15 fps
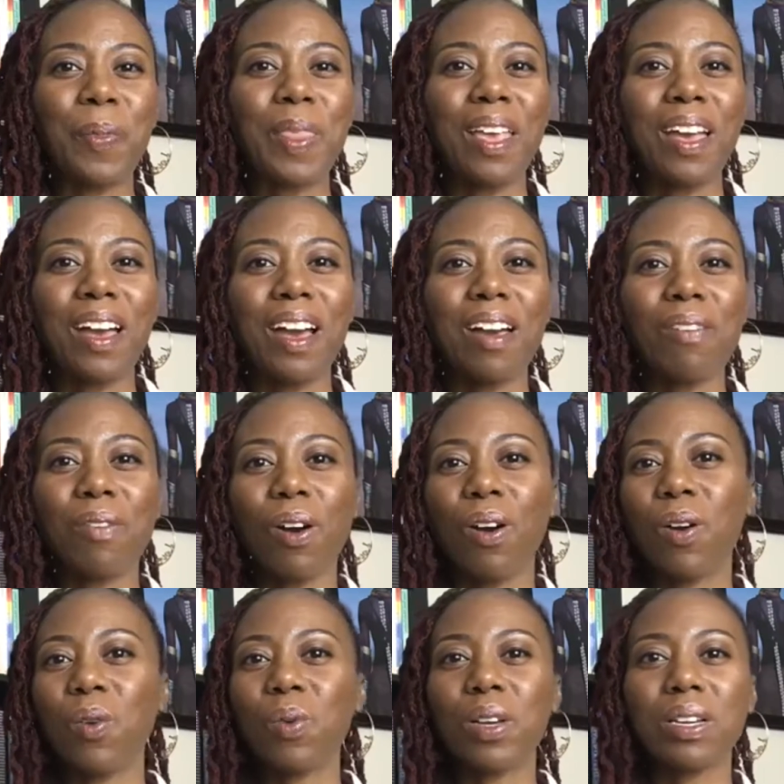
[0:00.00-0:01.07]
I've
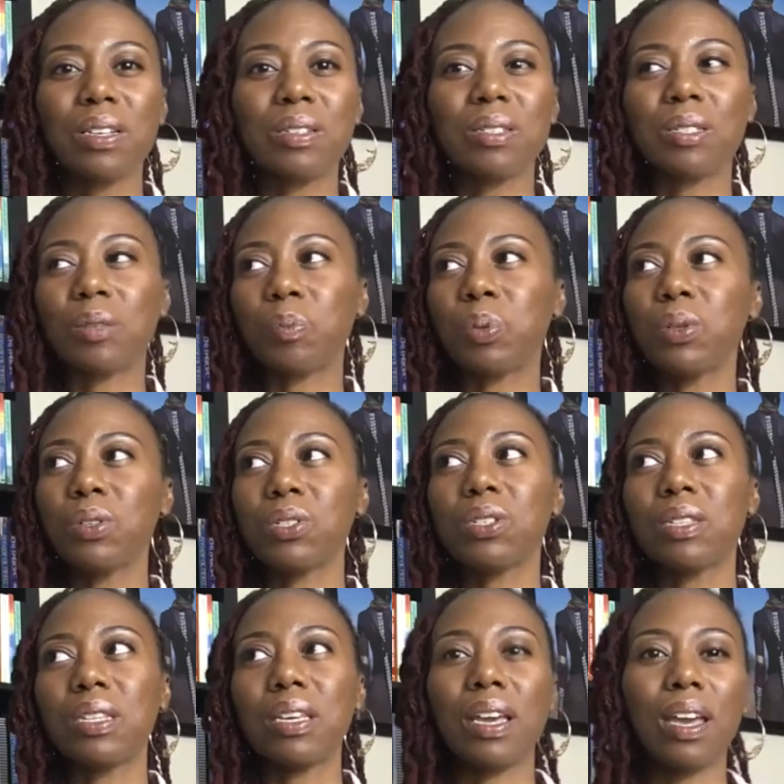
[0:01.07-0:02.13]
always
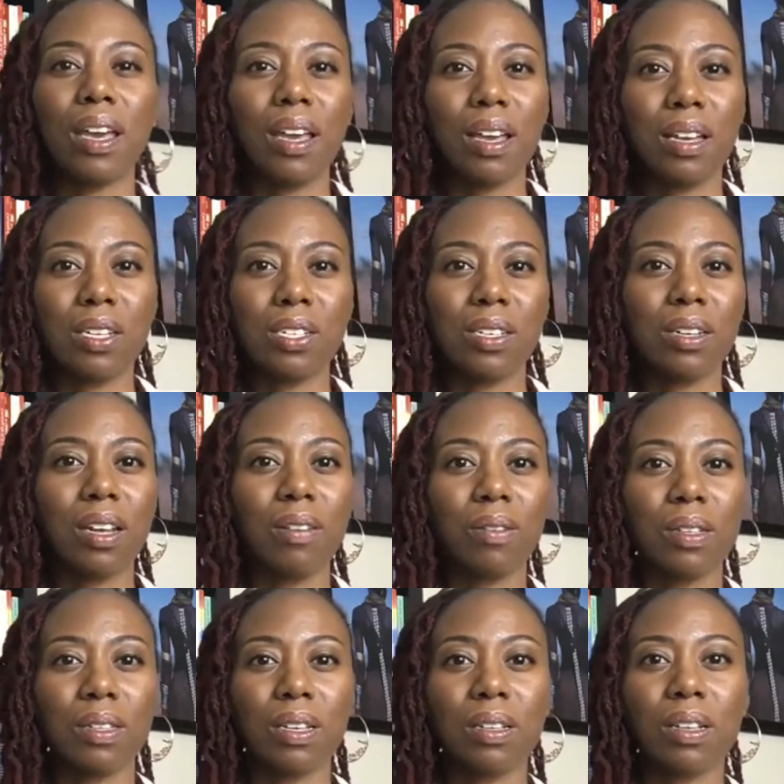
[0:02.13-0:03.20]
pushed the edge in
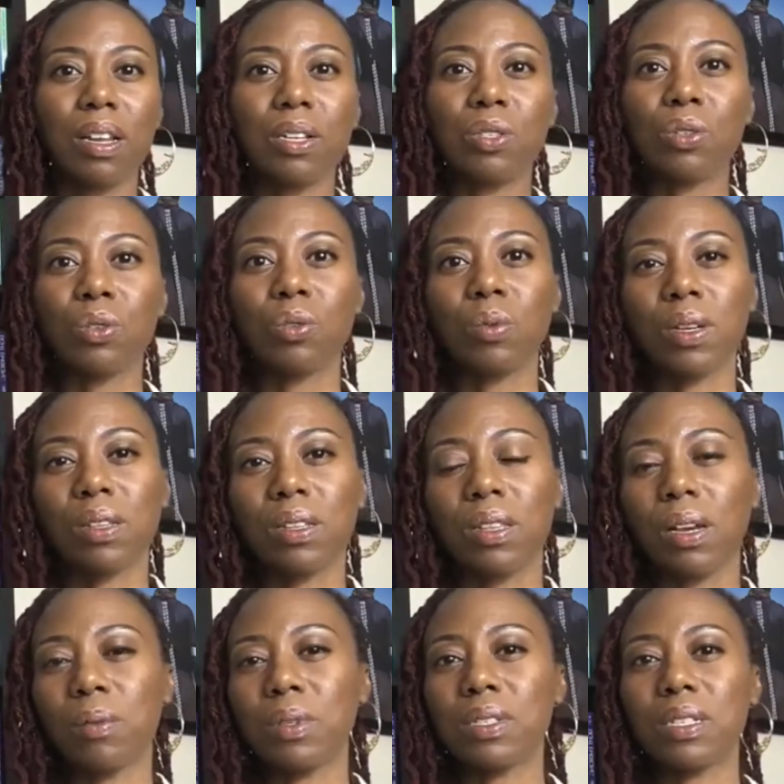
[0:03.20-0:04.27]
everything that I do, whether
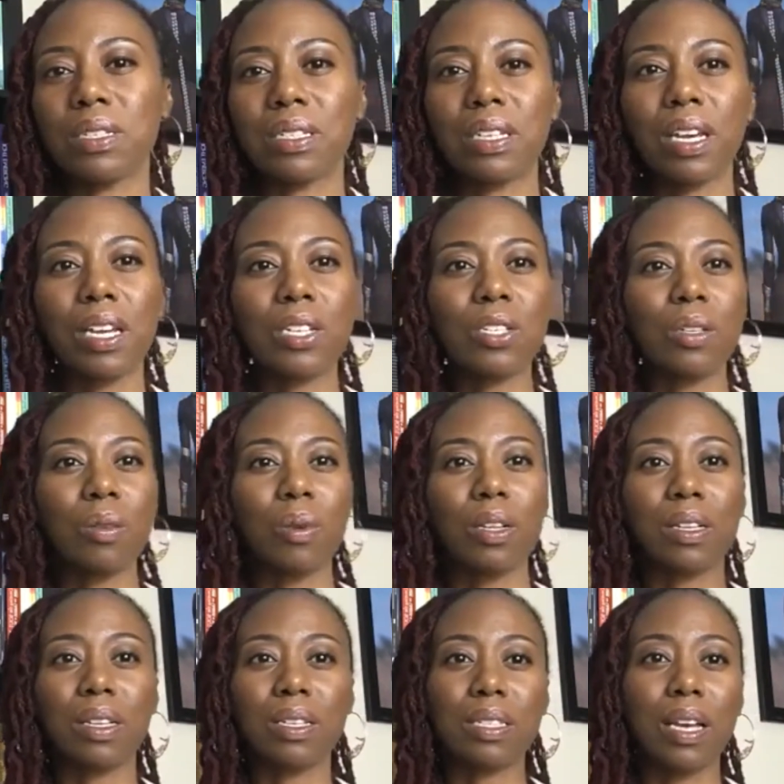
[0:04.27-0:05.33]
that was education, whether
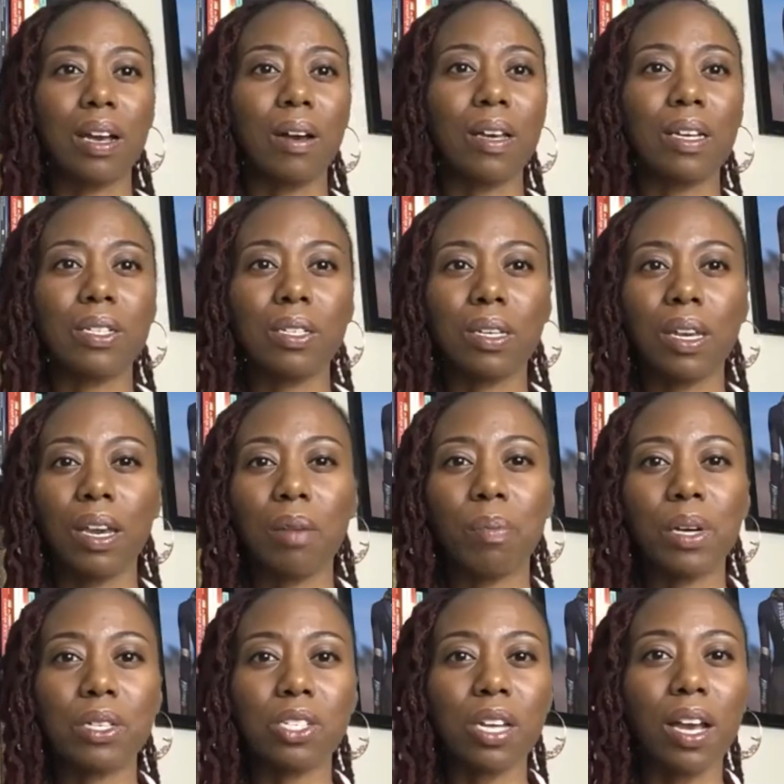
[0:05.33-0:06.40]
that's how I educate
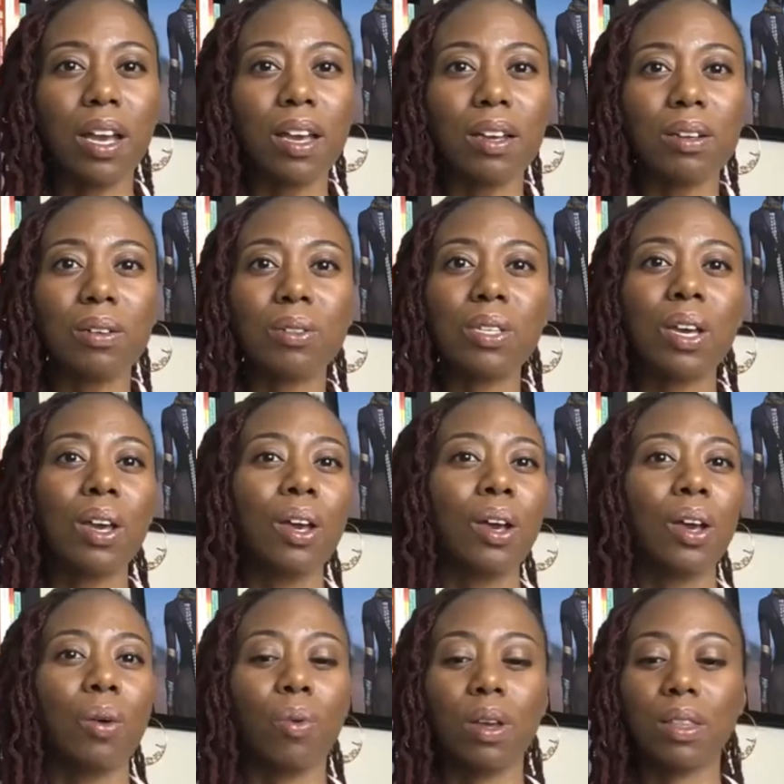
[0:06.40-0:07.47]
my child,
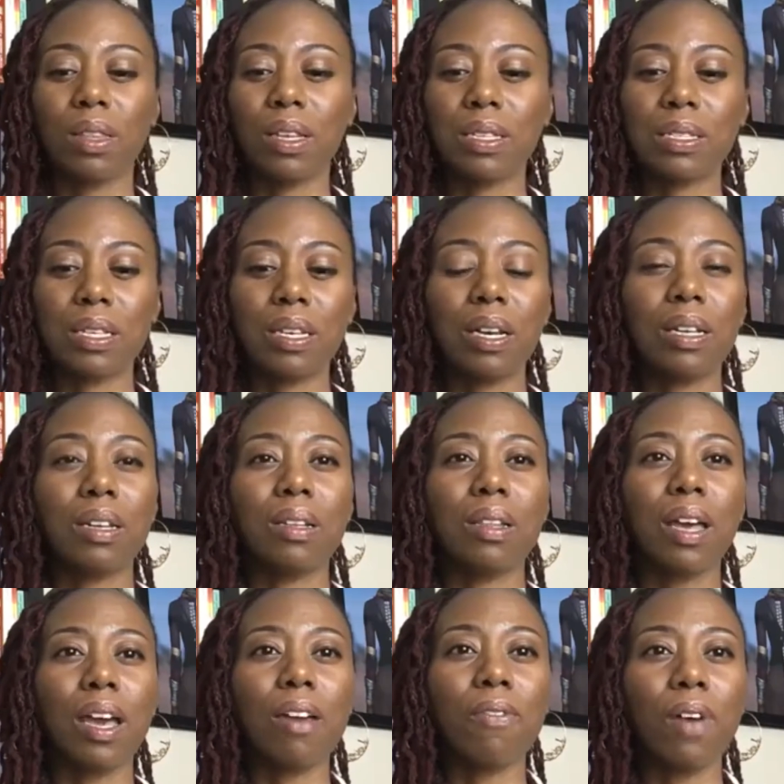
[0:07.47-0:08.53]
whether that's the kind of
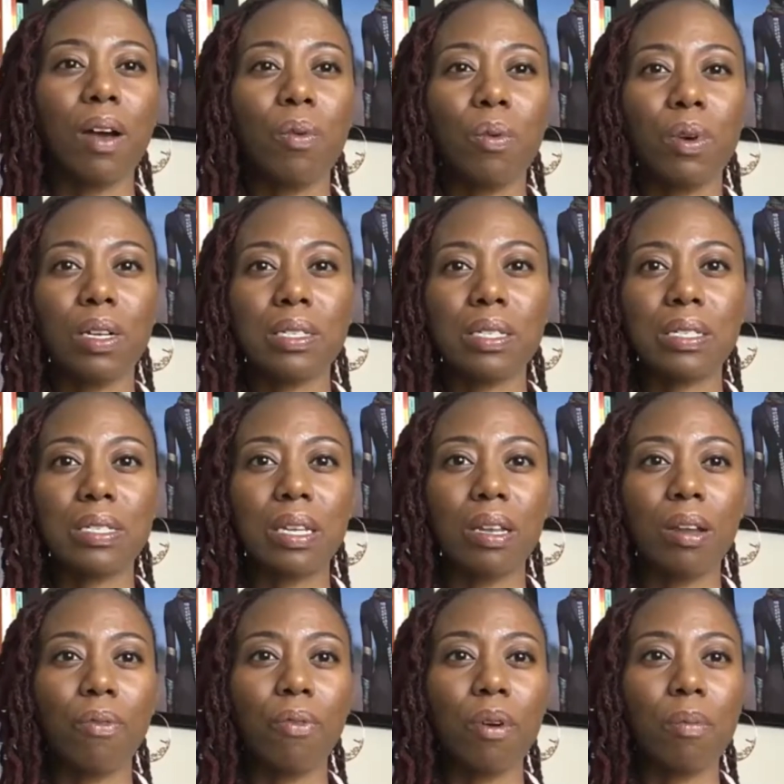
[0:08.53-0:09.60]
life I want to set
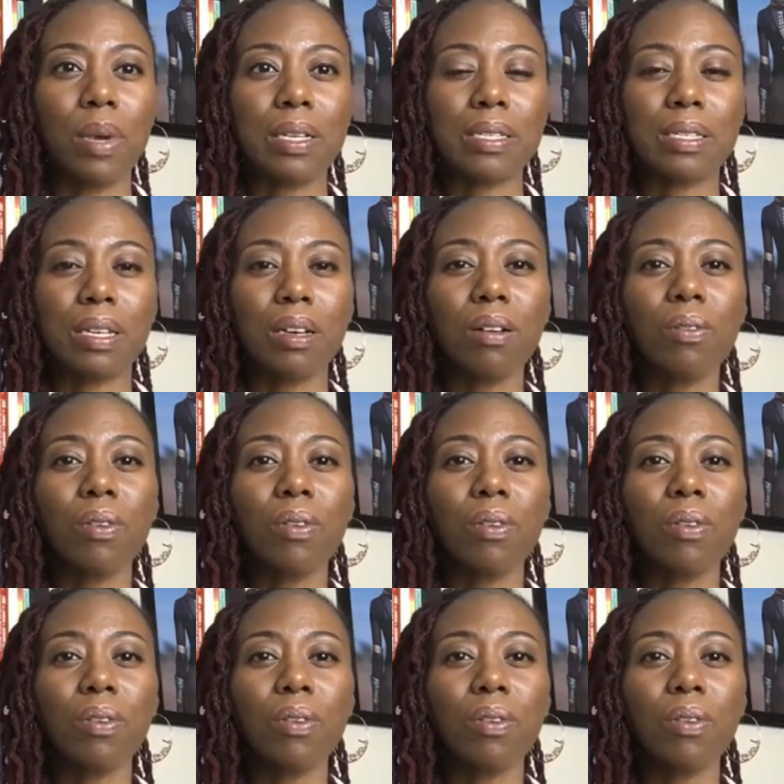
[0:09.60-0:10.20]
up for myself.